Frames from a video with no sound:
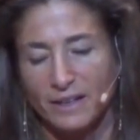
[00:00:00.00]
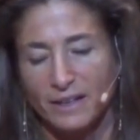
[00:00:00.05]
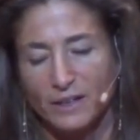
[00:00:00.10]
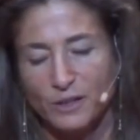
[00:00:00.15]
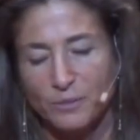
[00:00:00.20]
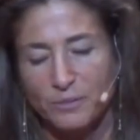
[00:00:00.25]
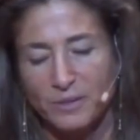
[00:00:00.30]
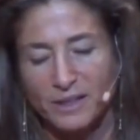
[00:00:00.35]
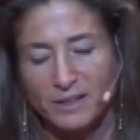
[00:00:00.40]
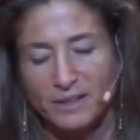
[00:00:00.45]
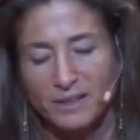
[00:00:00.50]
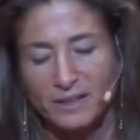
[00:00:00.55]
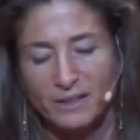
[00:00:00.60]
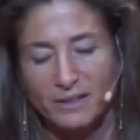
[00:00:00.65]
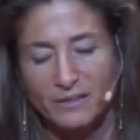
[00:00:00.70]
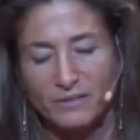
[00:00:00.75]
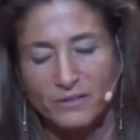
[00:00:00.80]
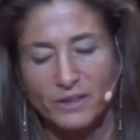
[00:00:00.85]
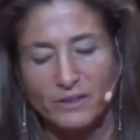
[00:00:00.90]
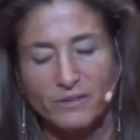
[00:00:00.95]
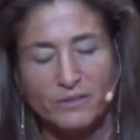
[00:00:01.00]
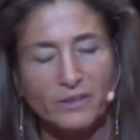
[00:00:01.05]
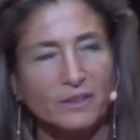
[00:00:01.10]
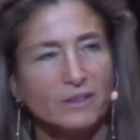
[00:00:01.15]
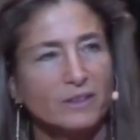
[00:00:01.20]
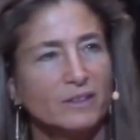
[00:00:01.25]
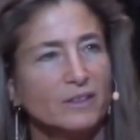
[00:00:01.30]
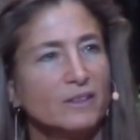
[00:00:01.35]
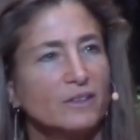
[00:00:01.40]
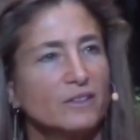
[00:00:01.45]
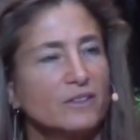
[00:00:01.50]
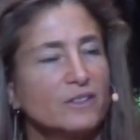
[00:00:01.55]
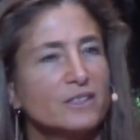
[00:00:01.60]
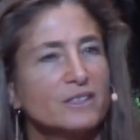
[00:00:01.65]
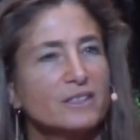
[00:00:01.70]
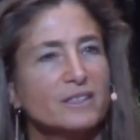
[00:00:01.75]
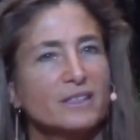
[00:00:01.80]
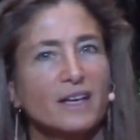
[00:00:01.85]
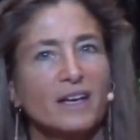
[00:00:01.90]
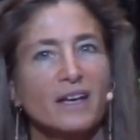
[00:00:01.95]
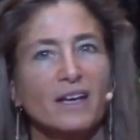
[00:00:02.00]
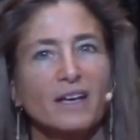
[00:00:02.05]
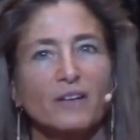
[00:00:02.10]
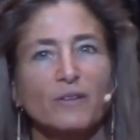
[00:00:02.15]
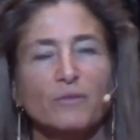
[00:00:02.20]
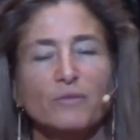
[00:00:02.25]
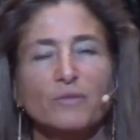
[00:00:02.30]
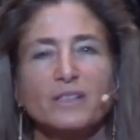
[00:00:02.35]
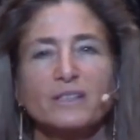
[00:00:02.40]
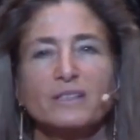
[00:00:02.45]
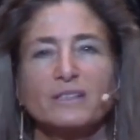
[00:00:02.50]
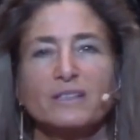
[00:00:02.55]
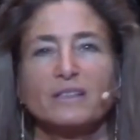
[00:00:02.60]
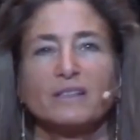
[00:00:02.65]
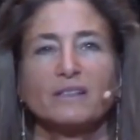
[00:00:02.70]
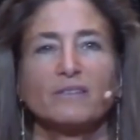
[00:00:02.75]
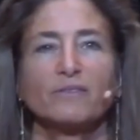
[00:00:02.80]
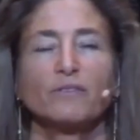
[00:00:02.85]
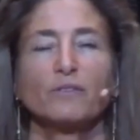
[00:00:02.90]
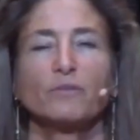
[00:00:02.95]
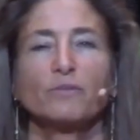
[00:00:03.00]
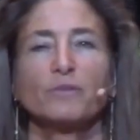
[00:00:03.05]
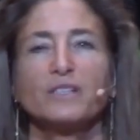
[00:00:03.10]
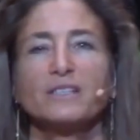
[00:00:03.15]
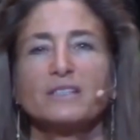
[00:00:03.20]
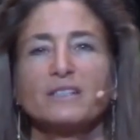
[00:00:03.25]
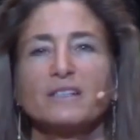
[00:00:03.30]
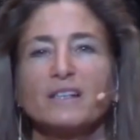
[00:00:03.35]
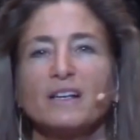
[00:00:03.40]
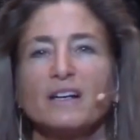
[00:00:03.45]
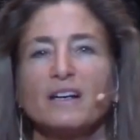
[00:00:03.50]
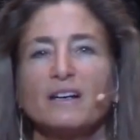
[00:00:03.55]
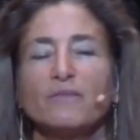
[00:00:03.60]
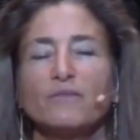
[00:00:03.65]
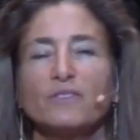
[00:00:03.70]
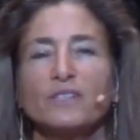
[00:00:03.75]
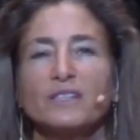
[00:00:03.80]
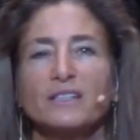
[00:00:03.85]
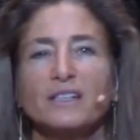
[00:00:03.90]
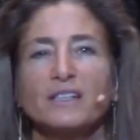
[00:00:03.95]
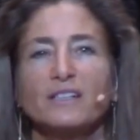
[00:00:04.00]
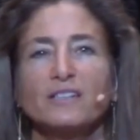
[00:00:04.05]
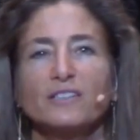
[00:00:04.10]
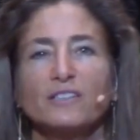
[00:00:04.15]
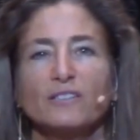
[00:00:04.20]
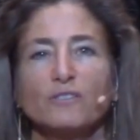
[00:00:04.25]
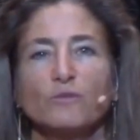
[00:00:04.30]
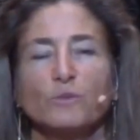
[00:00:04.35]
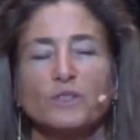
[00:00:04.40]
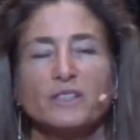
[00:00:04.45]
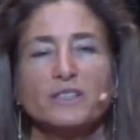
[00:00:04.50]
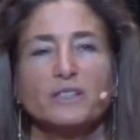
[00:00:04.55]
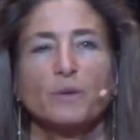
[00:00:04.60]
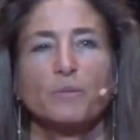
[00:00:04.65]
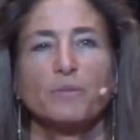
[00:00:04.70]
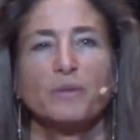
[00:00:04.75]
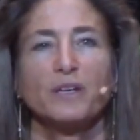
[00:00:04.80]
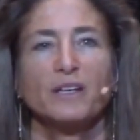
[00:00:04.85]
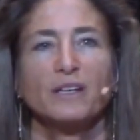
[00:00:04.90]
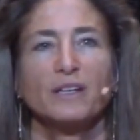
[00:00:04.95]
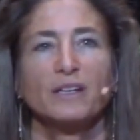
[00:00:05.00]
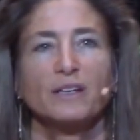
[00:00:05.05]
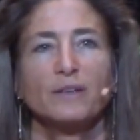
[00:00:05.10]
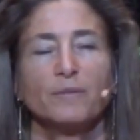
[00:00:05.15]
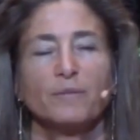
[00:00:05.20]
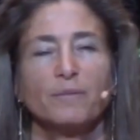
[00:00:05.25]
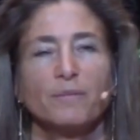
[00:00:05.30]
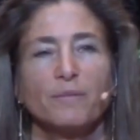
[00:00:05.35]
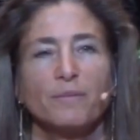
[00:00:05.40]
And you might think of even, you know, just scan a recent, for recent conversation with somebody.